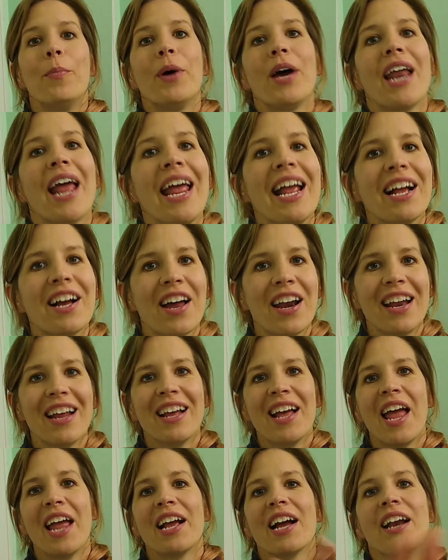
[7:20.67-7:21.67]
But hang on,
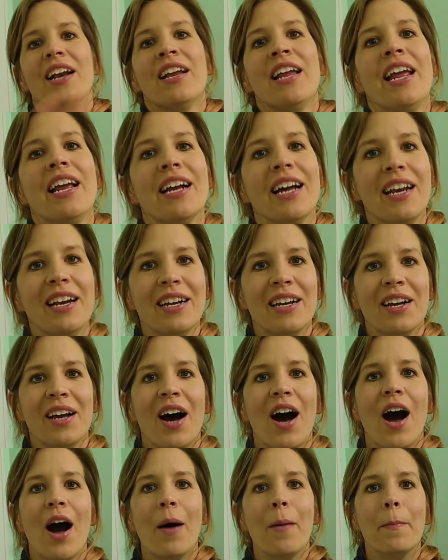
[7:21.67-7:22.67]
hang on, hang on.
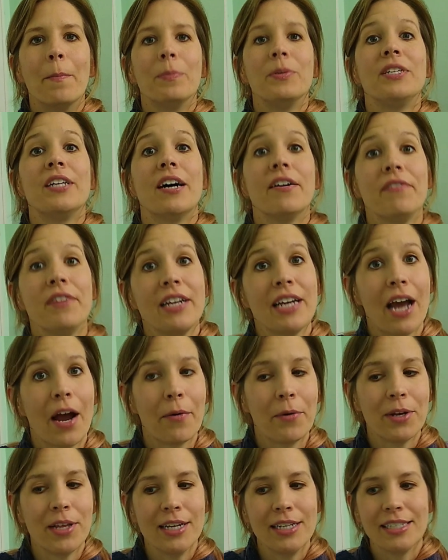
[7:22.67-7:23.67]
Um, Duffy
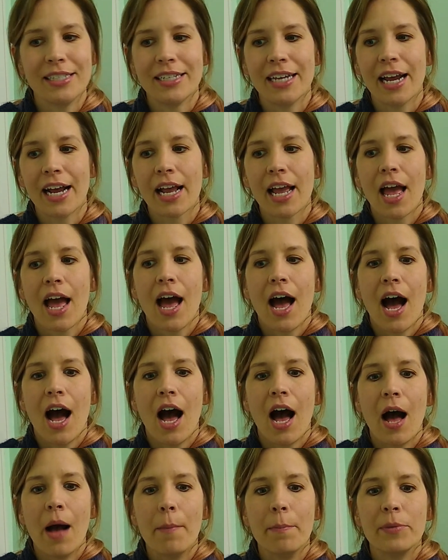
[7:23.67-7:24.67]
got really sick.
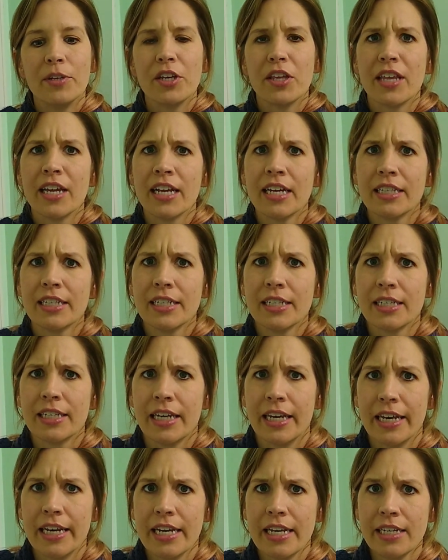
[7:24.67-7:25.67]
Um, do you think it's his
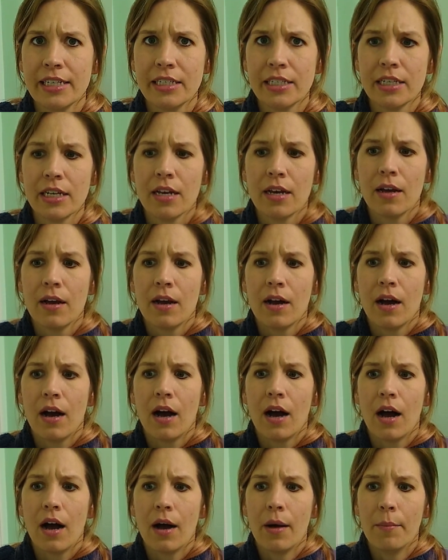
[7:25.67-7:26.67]
kidneys?
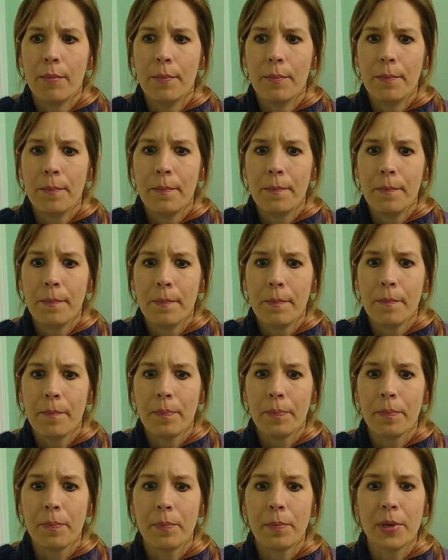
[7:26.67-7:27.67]
Um,
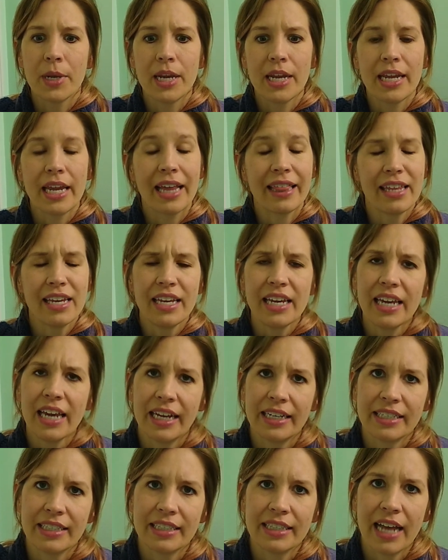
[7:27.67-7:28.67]
but yeah, I think he
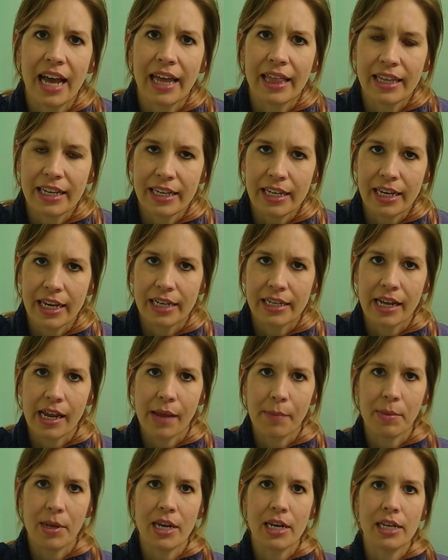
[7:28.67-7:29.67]
had, I think he had
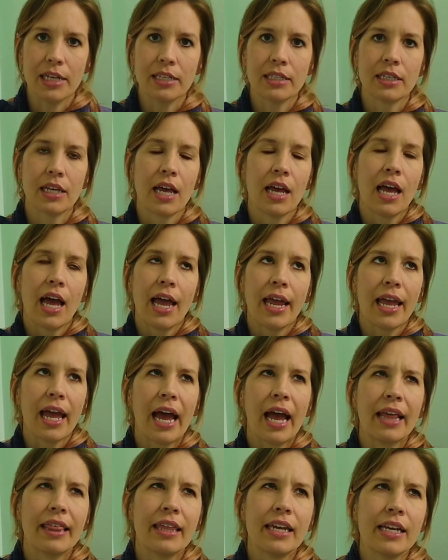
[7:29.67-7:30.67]
diabetes.
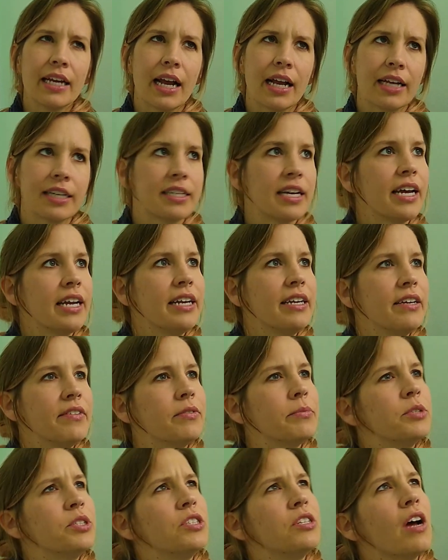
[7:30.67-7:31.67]
Yeah, I think, cause I had to give
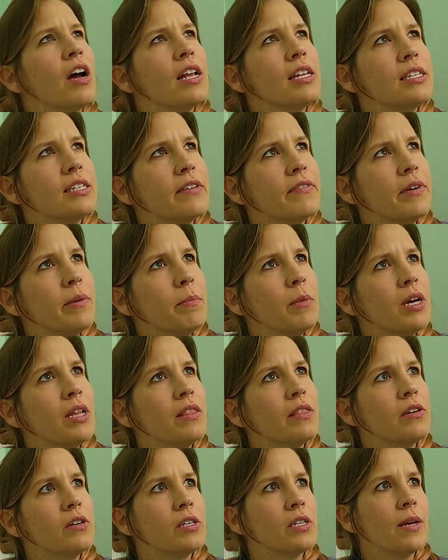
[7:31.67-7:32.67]
him shots every
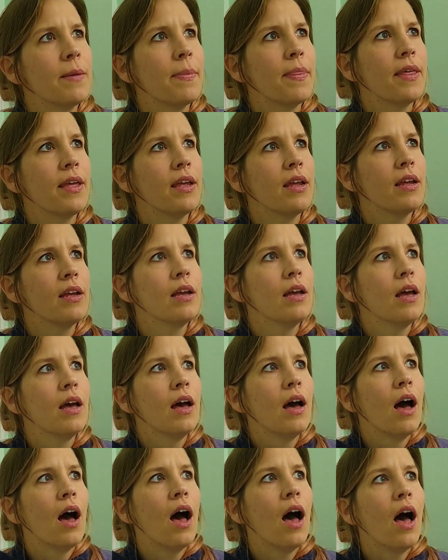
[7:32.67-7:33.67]
month or something.
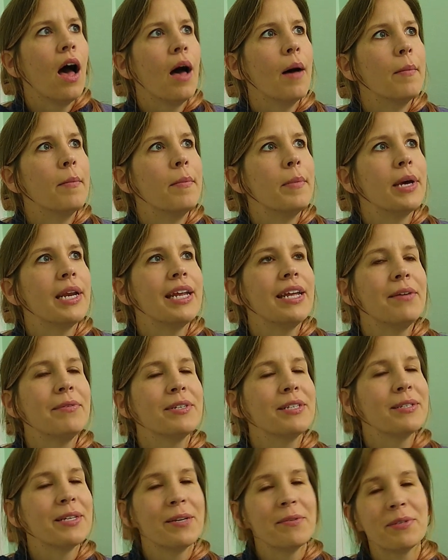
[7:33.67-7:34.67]
Um, but he
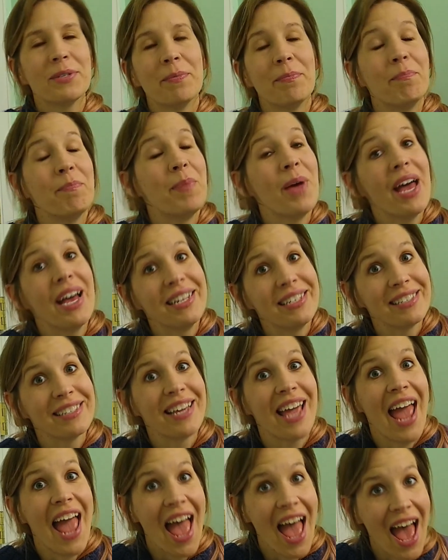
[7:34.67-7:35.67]
was, he was the
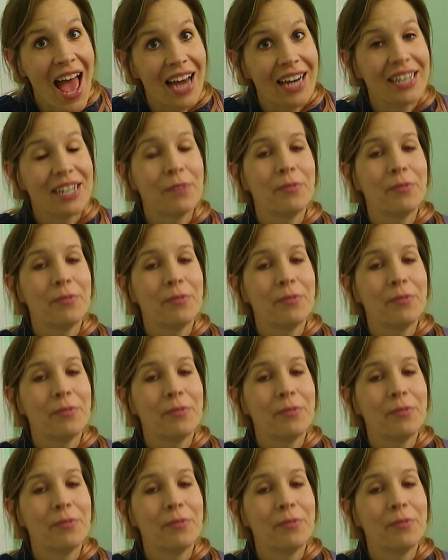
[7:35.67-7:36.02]
best cat.